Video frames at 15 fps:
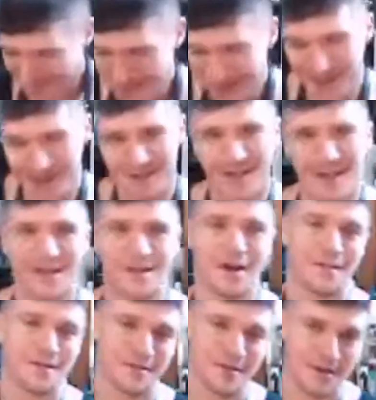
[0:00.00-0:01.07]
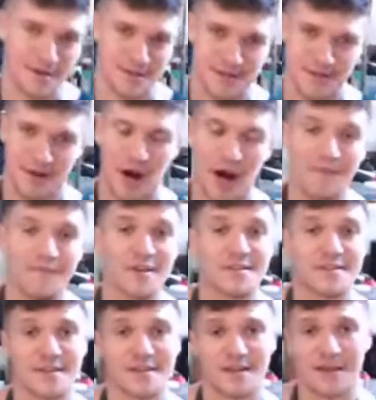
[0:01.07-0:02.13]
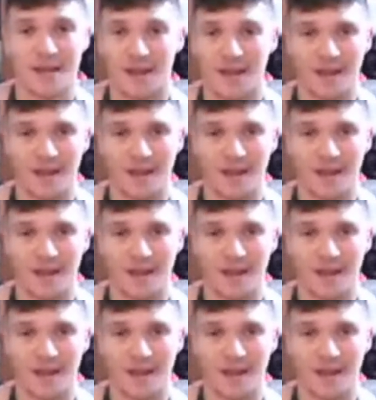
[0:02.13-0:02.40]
and other things. You know, obviously,